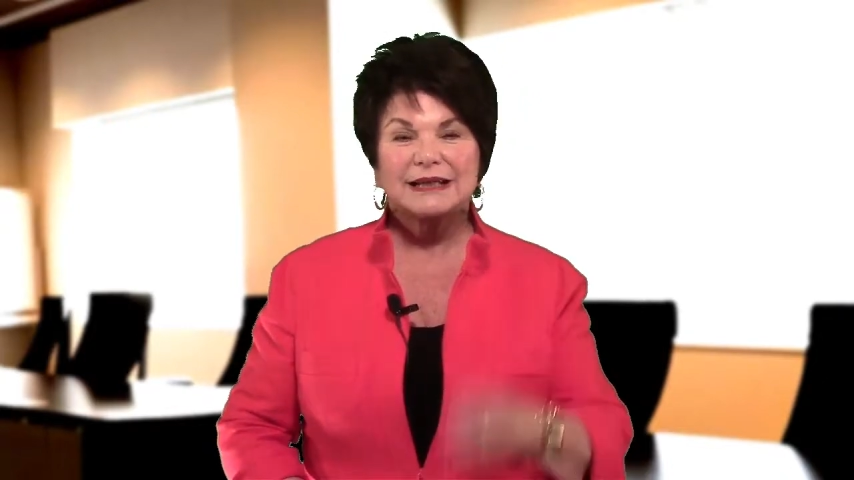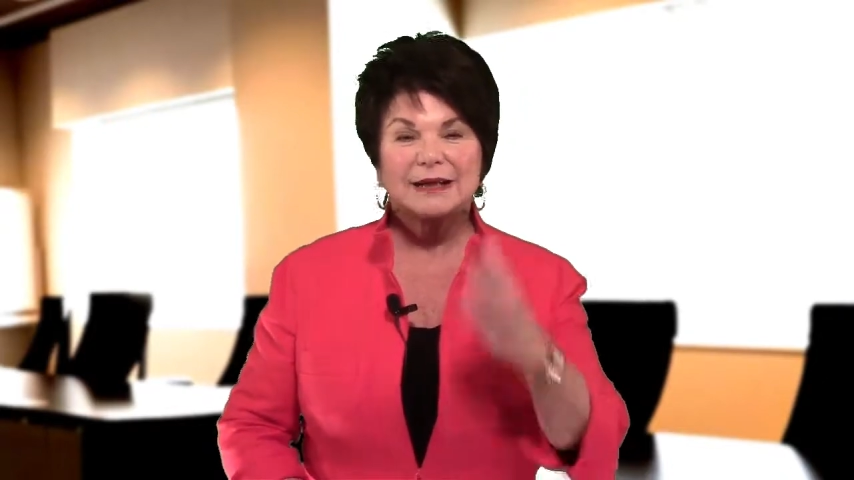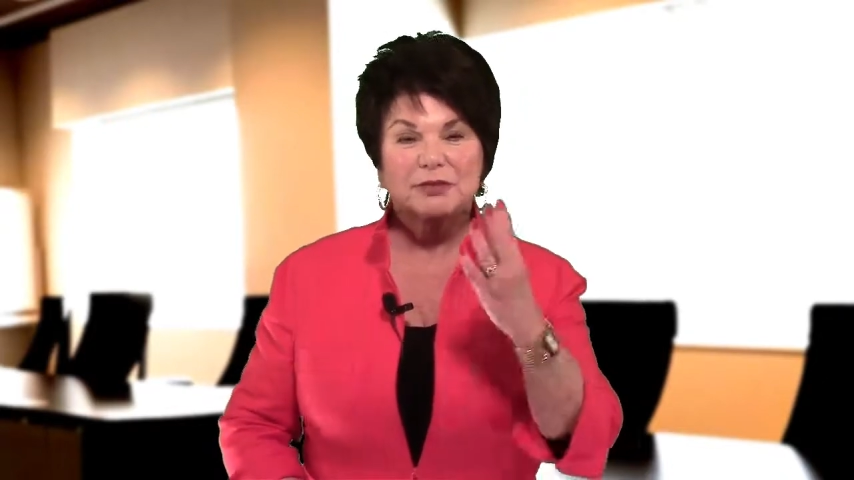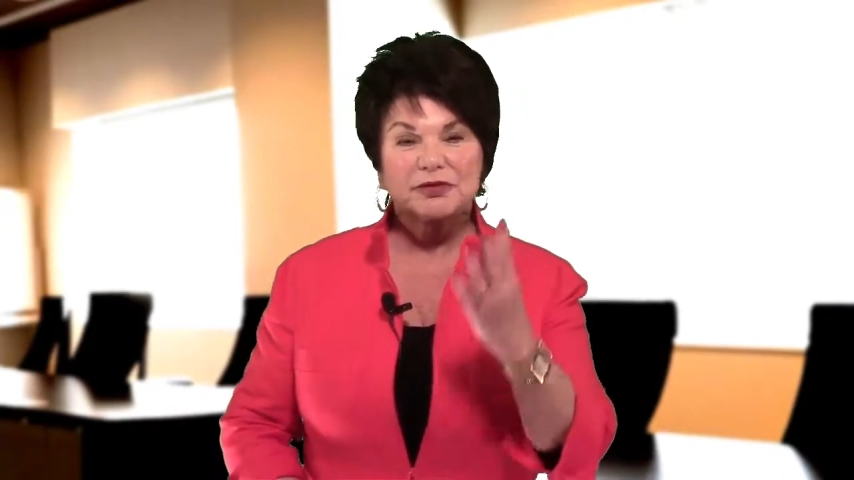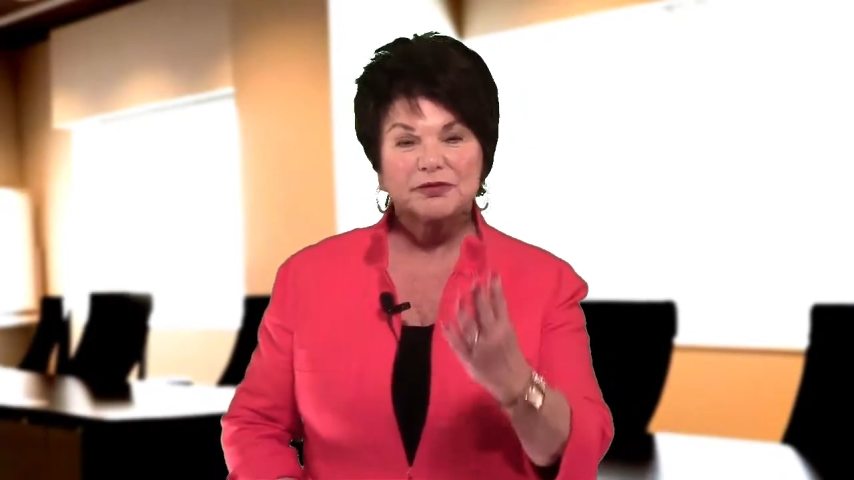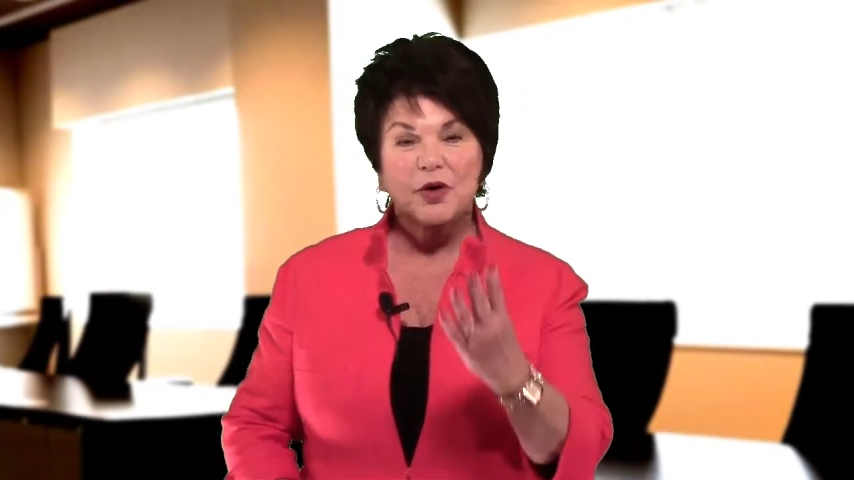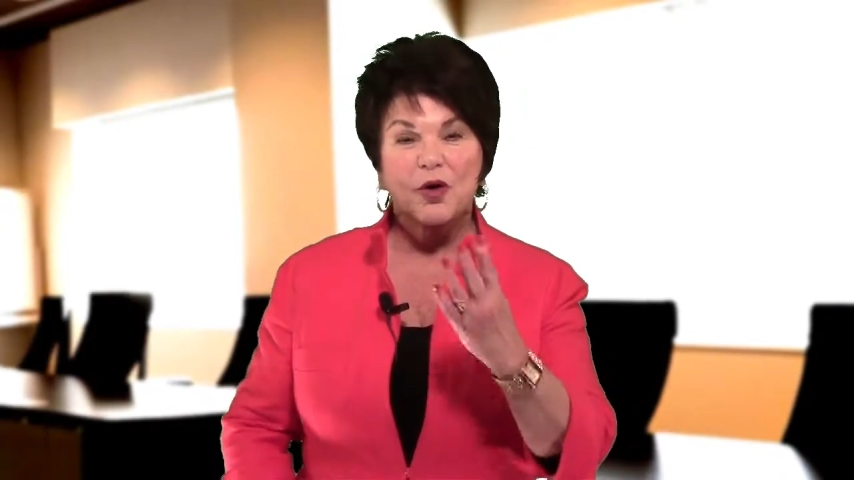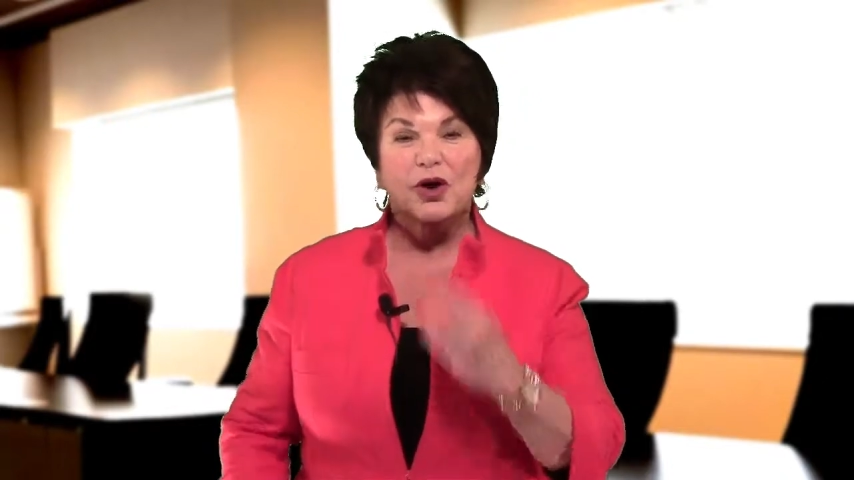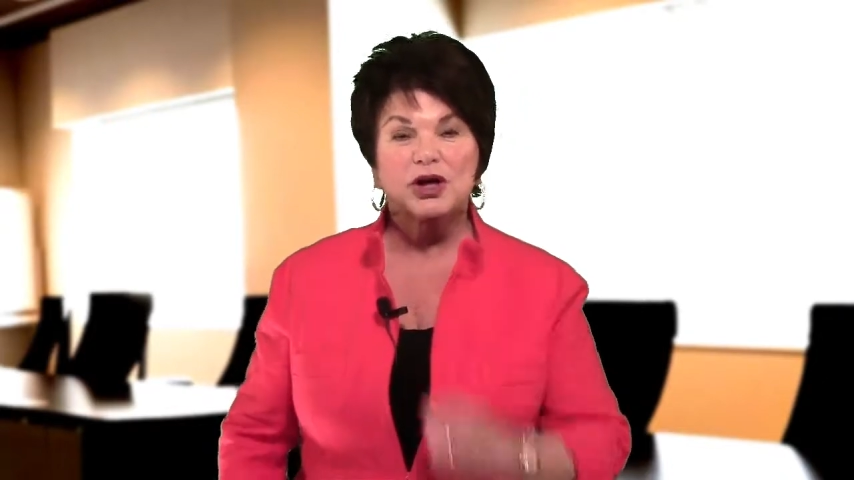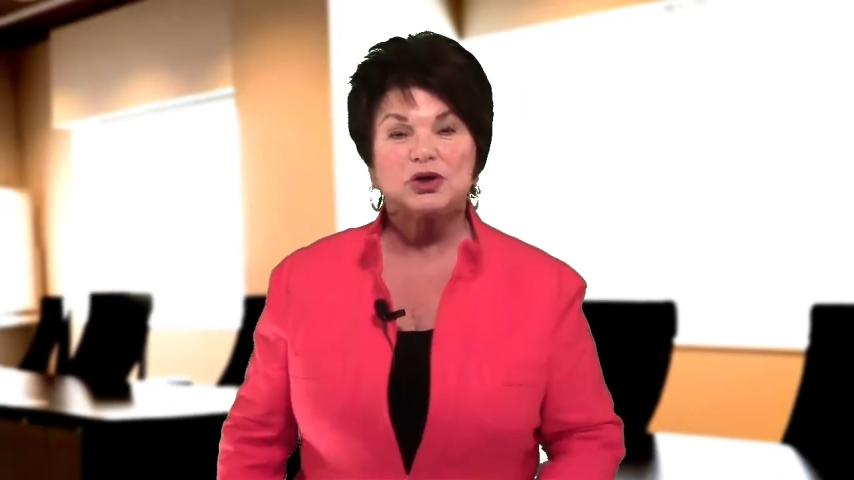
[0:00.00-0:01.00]
Number
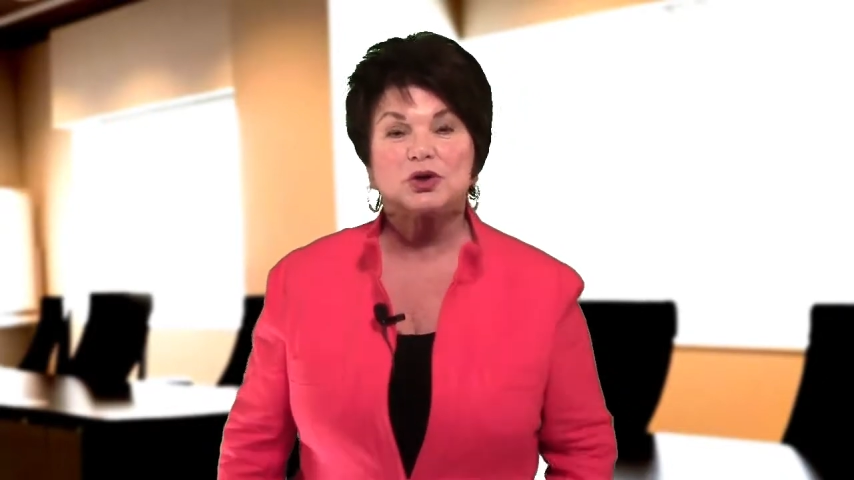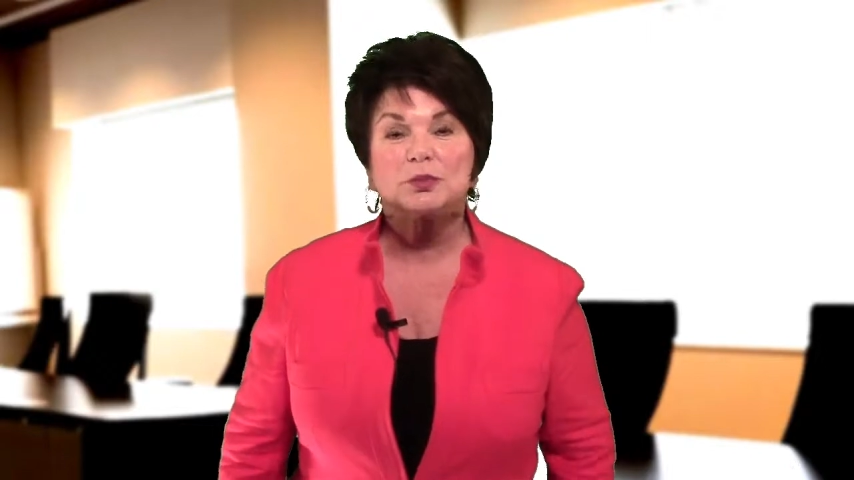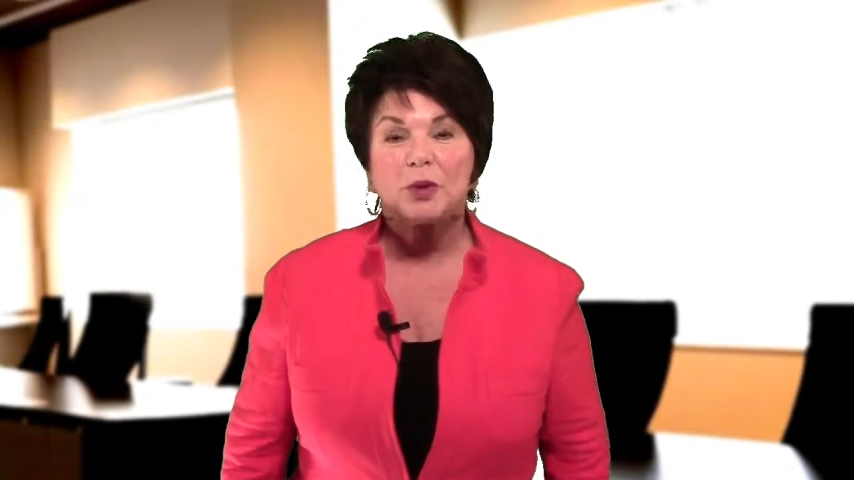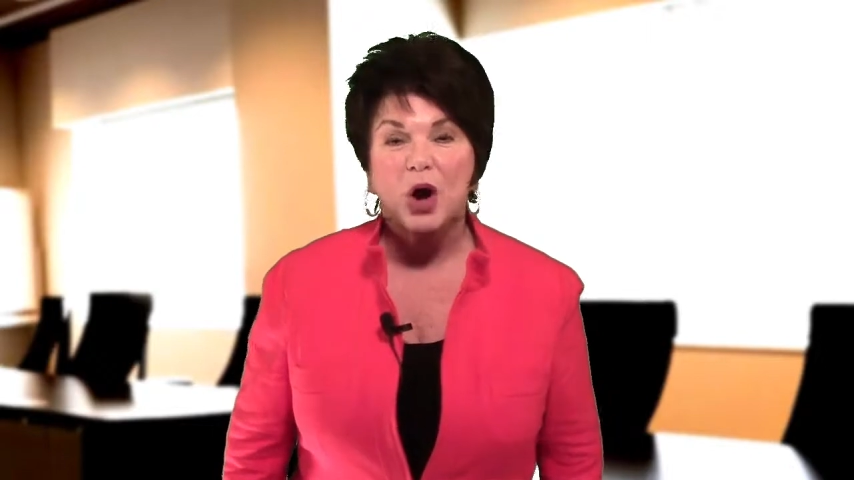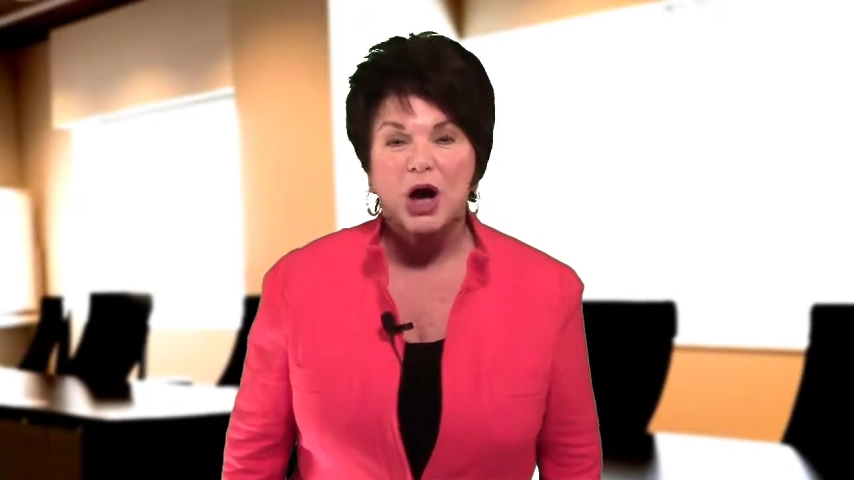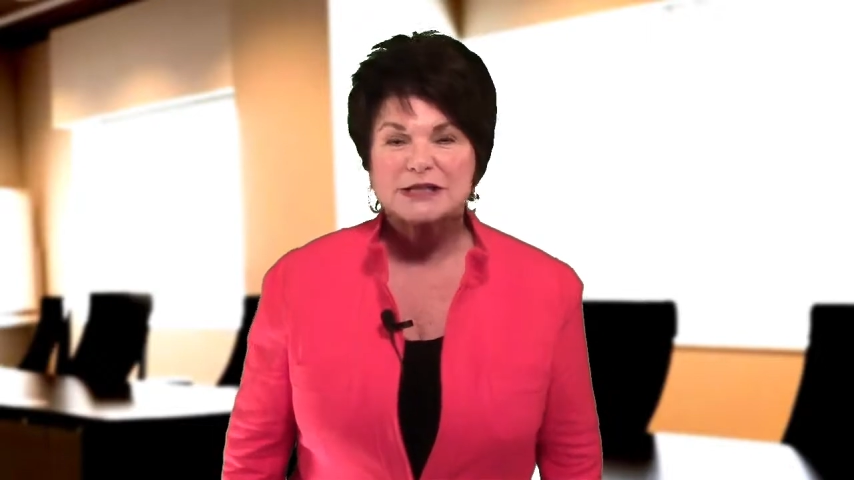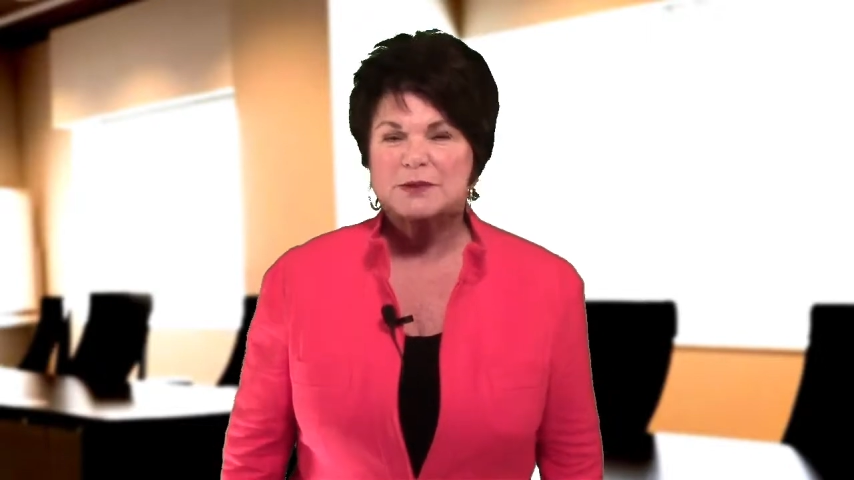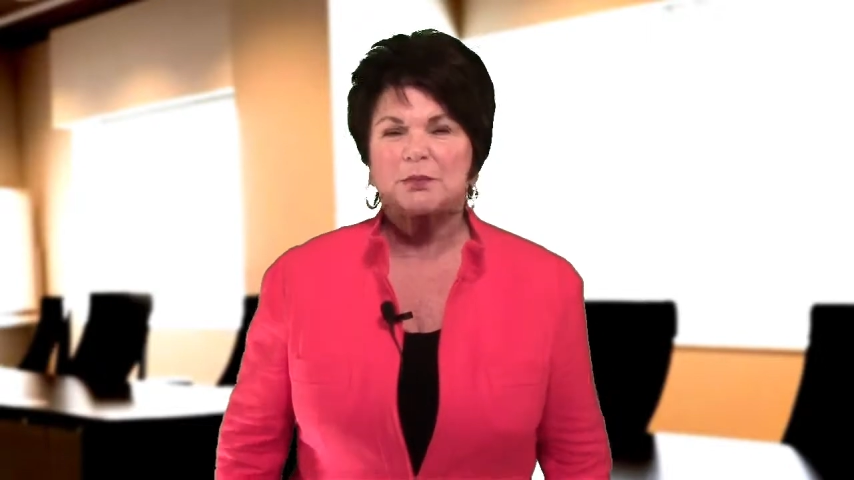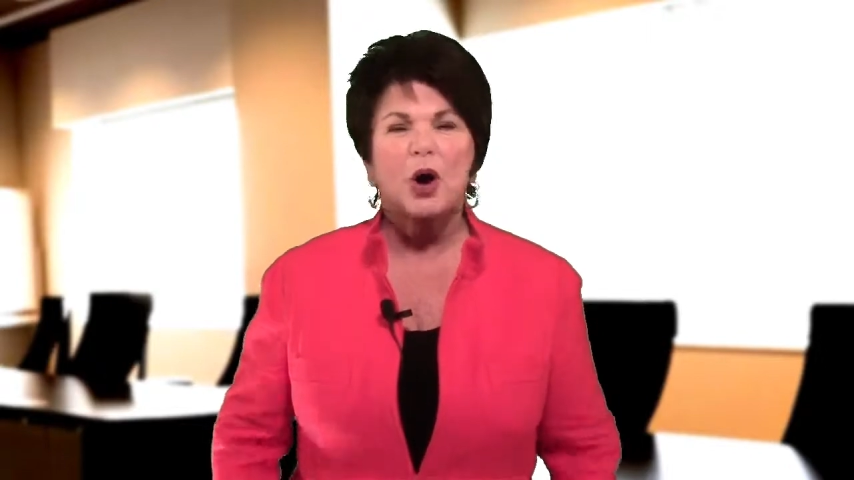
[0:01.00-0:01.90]
4, you could pause.